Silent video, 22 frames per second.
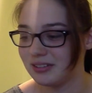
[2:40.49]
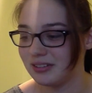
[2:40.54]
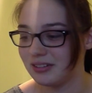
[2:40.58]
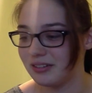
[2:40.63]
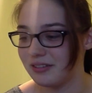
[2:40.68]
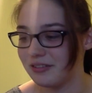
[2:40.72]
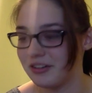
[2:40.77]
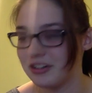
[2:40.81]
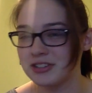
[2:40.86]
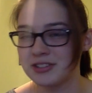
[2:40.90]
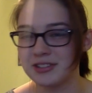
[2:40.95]

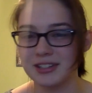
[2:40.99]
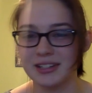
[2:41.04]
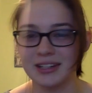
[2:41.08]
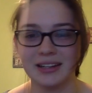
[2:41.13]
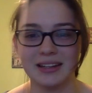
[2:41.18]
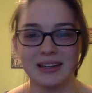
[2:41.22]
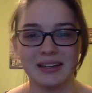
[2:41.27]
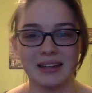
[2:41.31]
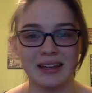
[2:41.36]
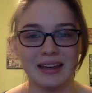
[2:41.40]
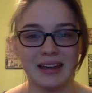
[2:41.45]
eventually,
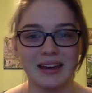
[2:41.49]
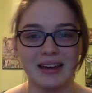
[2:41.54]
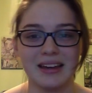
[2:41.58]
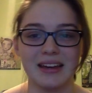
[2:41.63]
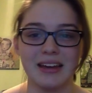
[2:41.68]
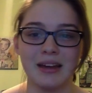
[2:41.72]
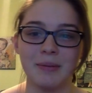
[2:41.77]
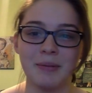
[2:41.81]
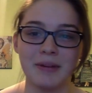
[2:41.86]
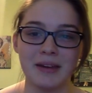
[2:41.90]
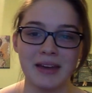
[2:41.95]
like,
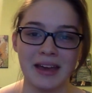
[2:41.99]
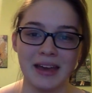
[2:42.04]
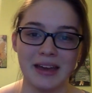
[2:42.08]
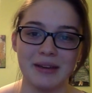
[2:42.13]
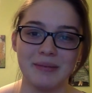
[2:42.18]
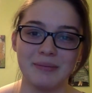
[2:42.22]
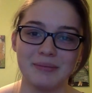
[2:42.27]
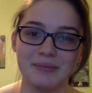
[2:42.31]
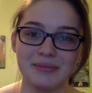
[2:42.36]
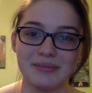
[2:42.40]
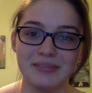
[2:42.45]
it
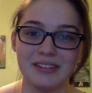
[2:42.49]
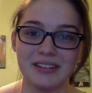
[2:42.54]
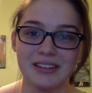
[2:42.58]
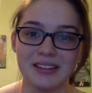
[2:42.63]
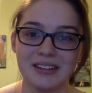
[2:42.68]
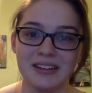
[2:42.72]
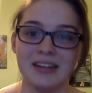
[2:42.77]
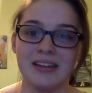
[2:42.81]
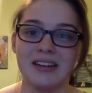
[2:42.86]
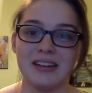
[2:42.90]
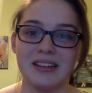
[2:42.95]
became
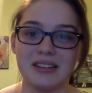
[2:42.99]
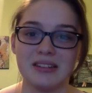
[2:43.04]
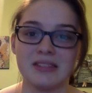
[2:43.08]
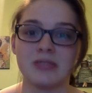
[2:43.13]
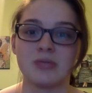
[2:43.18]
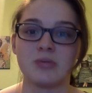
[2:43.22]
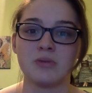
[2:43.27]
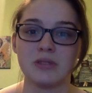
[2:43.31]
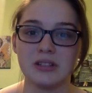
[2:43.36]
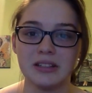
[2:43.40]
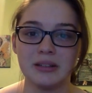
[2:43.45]
this
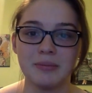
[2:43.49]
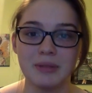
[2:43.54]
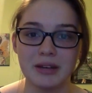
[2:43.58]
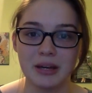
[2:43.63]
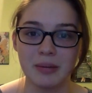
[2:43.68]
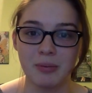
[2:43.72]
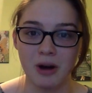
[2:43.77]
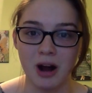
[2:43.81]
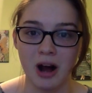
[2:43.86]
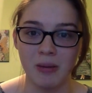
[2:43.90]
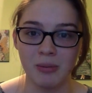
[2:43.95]
really big
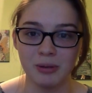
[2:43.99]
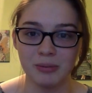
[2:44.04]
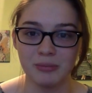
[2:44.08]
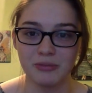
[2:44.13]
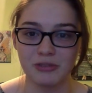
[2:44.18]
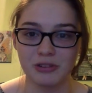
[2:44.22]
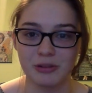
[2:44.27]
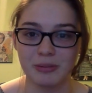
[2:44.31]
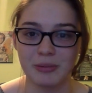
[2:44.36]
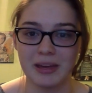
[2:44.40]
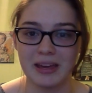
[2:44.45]
problem
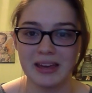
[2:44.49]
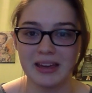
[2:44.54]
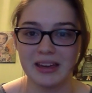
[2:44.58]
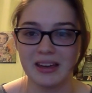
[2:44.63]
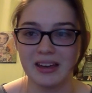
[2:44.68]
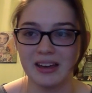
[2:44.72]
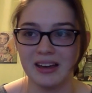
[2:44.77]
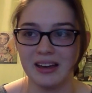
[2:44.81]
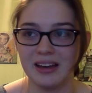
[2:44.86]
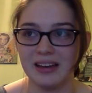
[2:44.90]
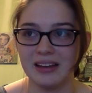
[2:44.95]
for me.
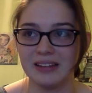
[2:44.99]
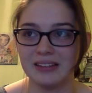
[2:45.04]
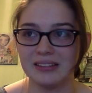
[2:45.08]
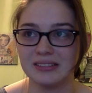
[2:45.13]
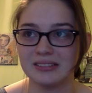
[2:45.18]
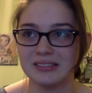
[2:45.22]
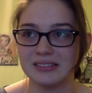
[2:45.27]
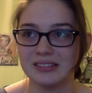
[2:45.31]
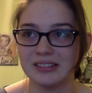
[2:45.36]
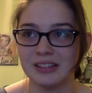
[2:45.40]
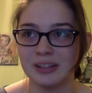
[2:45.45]

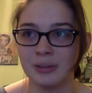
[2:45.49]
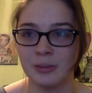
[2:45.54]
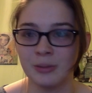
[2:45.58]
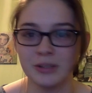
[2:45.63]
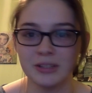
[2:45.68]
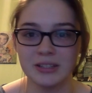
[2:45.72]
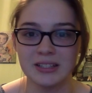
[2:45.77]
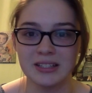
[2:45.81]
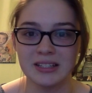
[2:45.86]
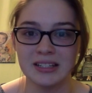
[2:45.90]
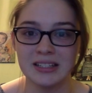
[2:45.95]
It
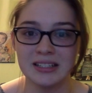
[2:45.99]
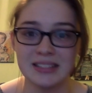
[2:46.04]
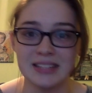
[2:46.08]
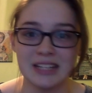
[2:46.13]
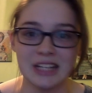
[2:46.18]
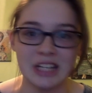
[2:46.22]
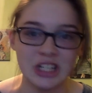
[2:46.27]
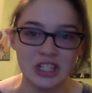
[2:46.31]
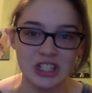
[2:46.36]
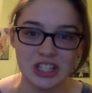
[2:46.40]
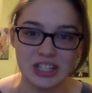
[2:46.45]
was an
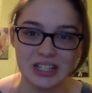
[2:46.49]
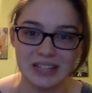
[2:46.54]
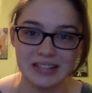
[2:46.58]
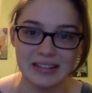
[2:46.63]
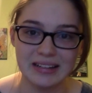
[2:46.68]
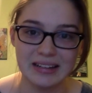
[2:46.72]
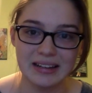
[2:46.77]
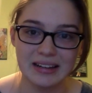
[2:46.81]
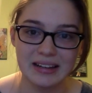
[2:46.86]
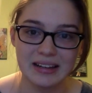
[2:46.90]
addiction,